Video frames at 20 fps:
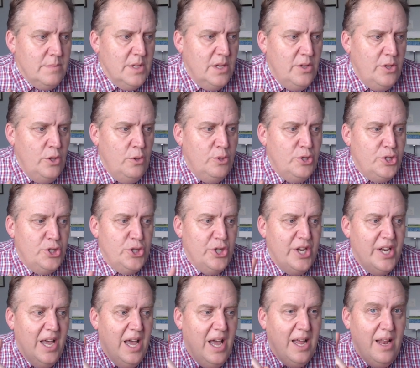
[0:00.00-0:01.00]
you should
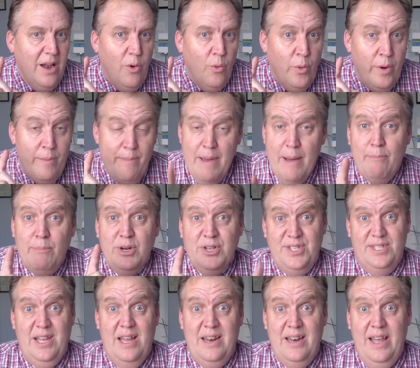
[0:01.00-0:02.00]
remember
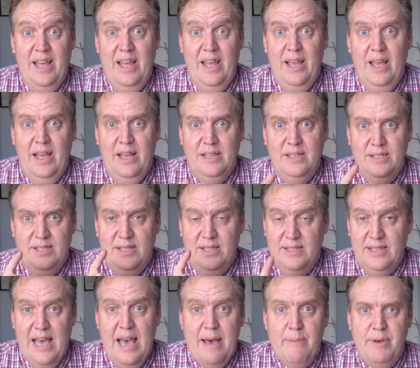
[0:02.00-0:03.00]
Sunday is the
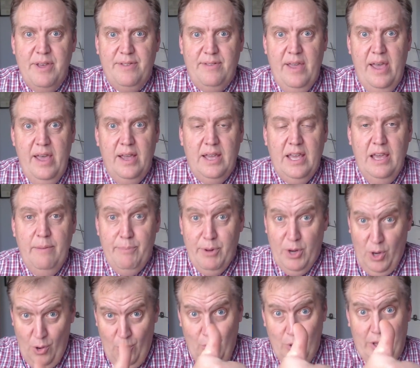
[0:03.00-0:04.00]
Sabbath day and keep it
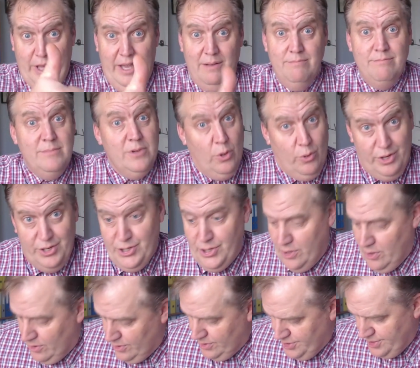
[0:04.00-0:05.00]
holy go to
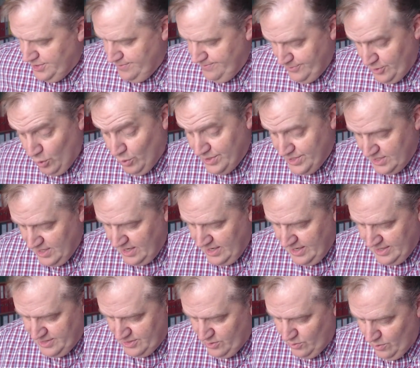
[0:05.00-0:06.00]
church, go to Sunday
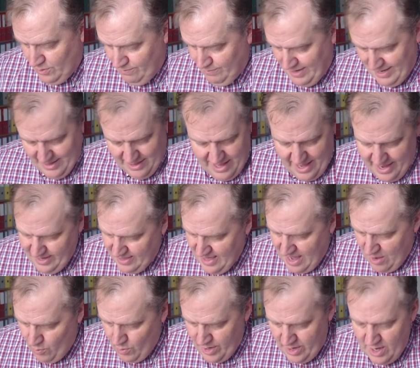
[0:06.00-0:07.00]
school. I like that
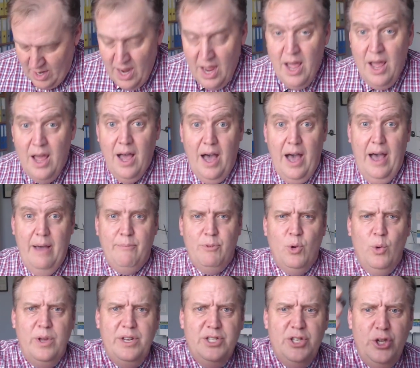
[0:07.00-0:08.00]
one. I'm
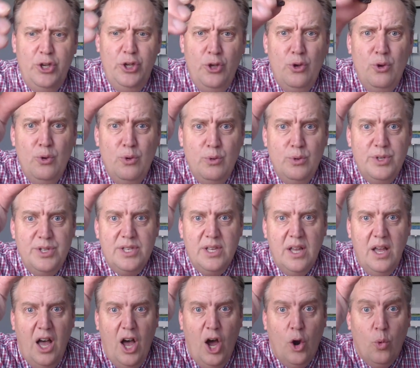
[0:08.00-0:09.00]
going to use
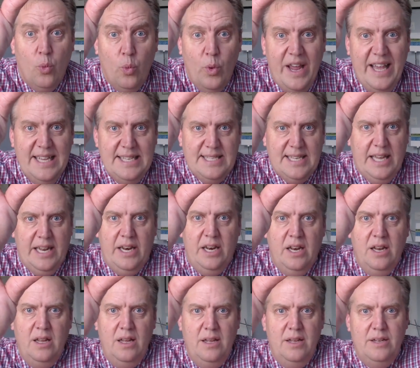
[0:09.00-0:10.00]
a raisin
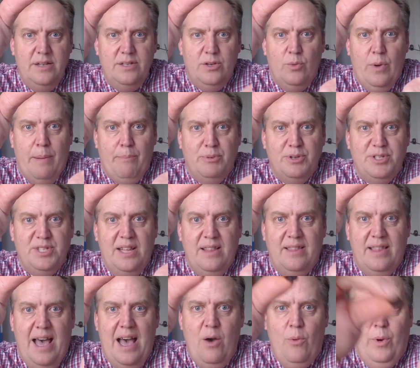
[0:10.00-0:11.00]
to represent
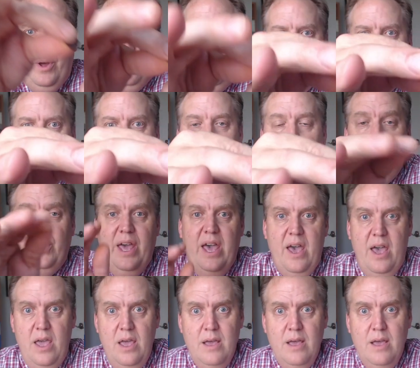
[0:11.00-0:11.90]
that one. Okay.